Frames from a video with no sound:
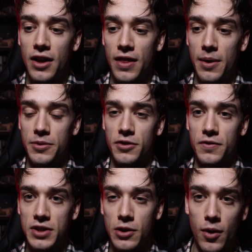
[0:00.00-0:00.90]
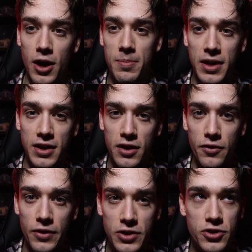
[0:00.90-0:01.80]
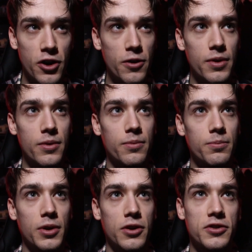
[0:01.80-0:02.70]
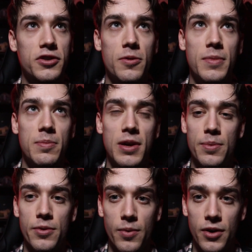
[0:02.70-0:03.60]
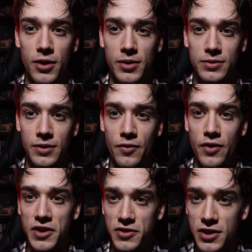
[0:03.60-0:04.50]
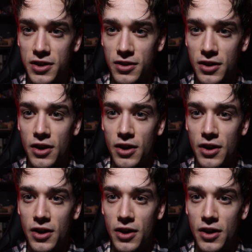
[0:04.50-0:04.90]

that was obviously quite a big deal for this show, and because so many people were invested